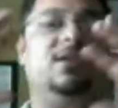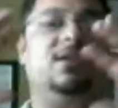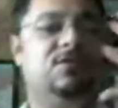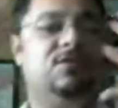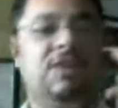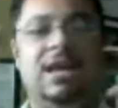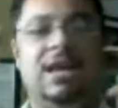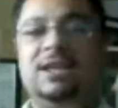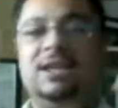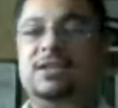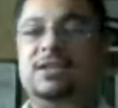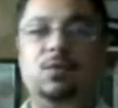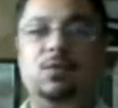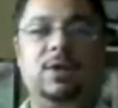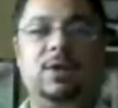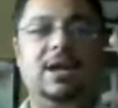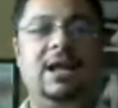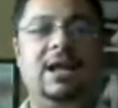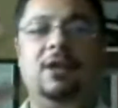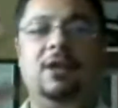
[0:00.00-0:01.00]
You
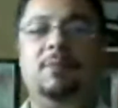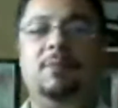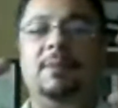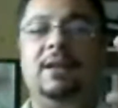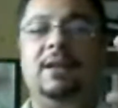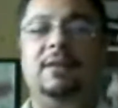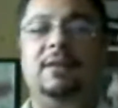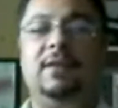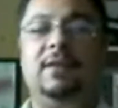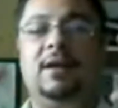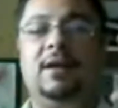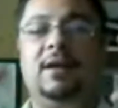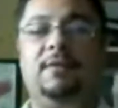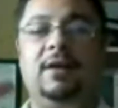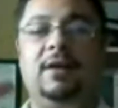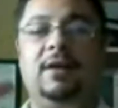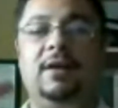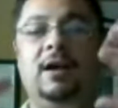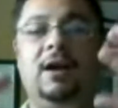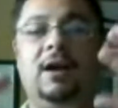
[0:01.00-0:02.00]
tweak a little bit of
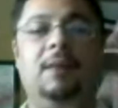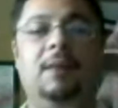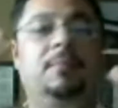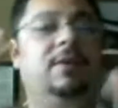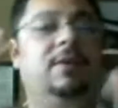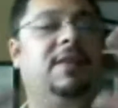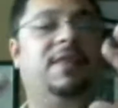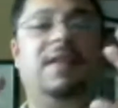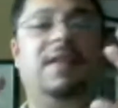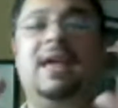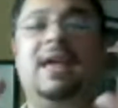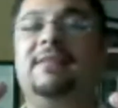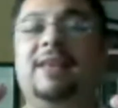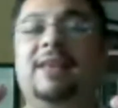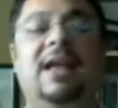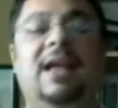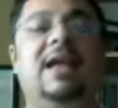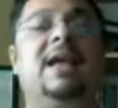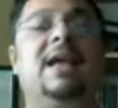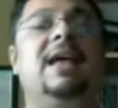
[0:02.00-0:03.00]
a couple of things
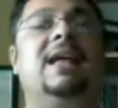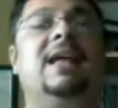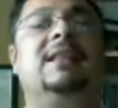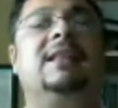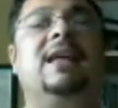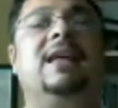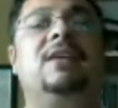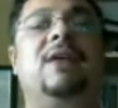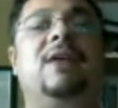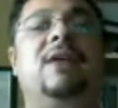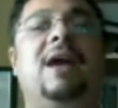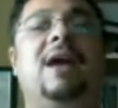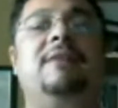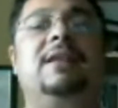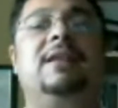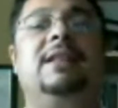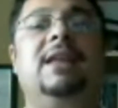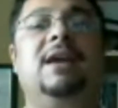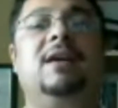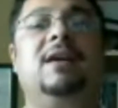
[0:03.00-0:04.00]
that you have
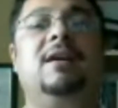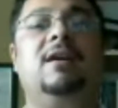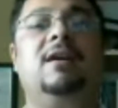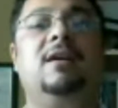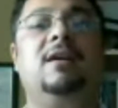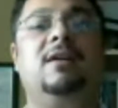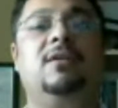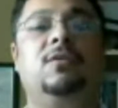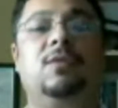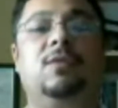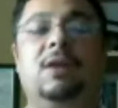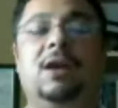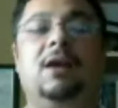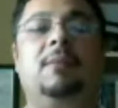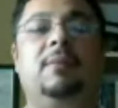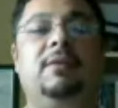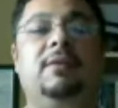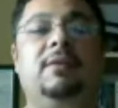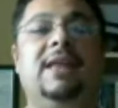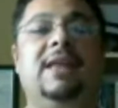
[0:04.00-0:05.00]
in there. Tweak a
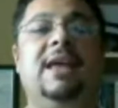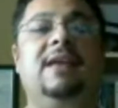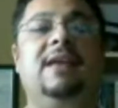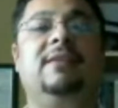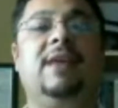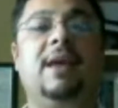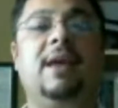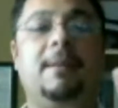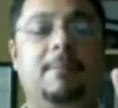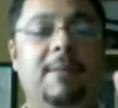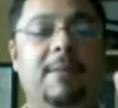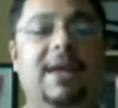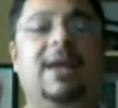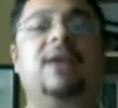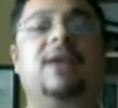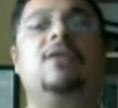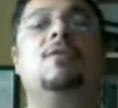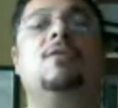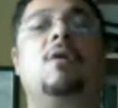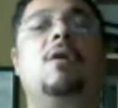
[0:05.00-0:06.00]
couple of things, make
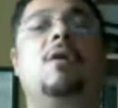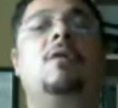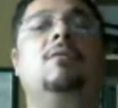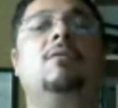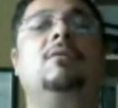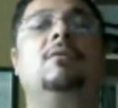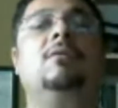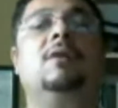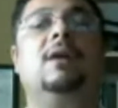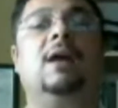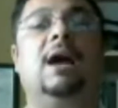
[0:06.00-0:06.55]
it your own.